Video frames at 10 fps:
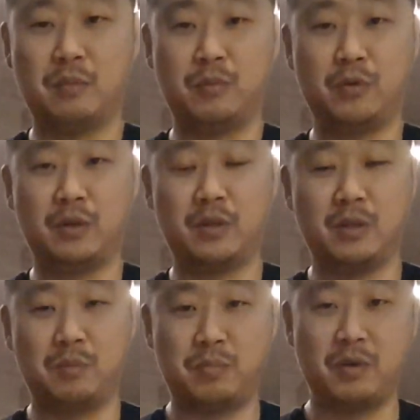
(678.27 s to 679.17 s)
doing
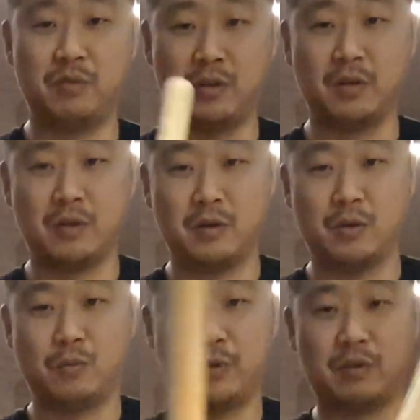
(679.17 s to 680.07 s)
the pivot
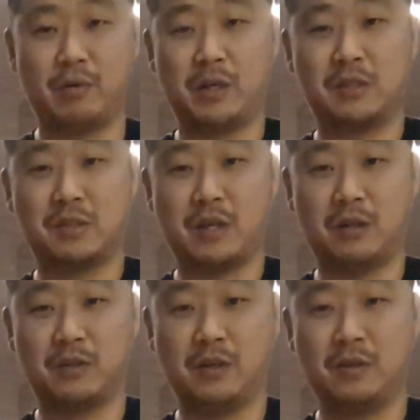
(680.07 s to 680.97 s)
with the radius and
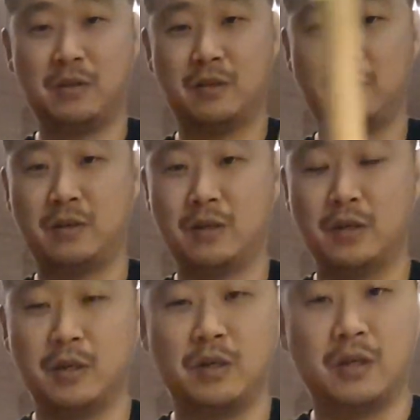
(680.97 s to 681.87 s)
ulna,
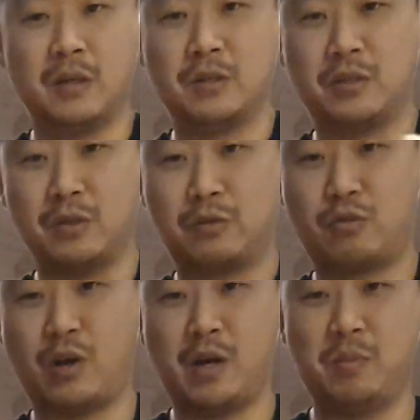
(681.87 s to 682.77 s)
so
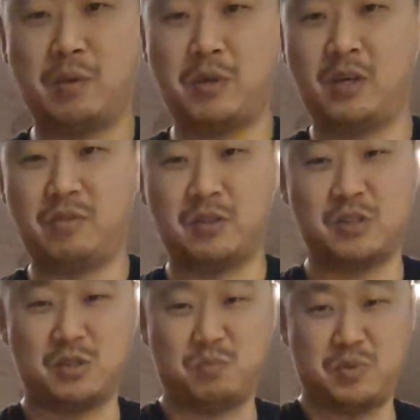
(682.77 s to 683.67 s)
try maybe even
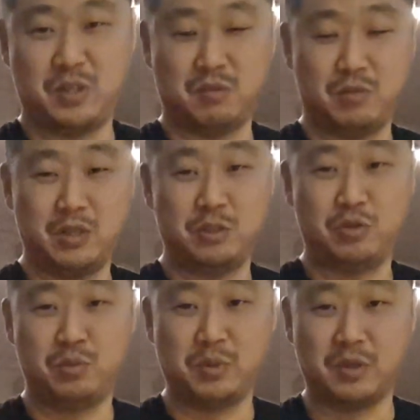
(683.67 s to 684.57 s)
just being really
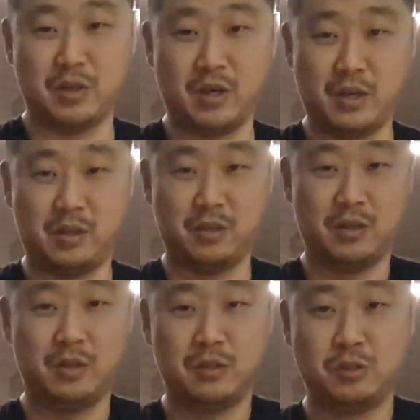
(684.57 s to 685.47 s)
stupid and
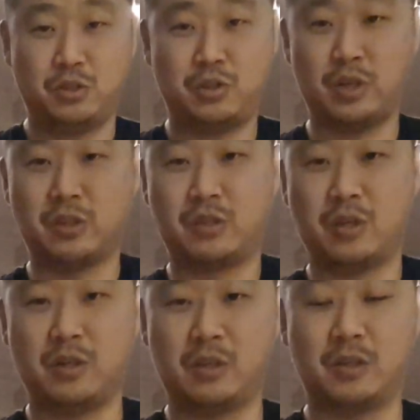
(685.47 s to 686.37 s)
just
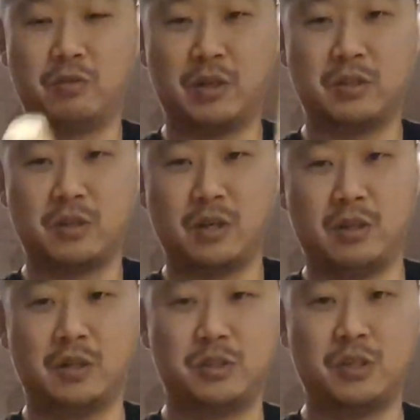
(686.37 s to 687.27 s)
turning the radius and
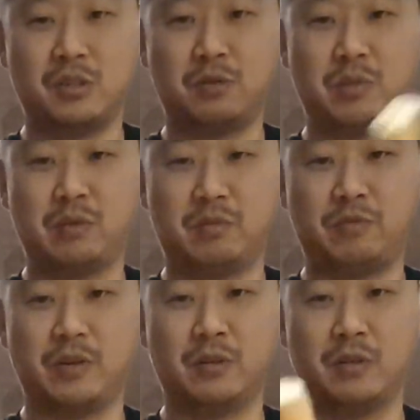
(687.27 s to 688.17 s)
ulna, just to be able to
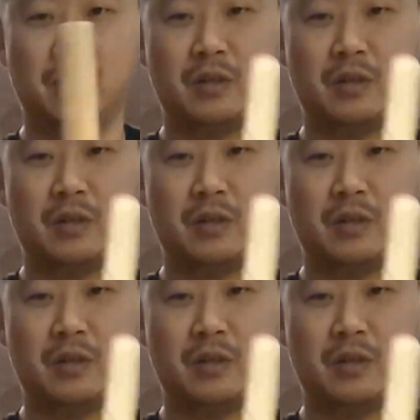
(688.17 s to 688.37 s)
feel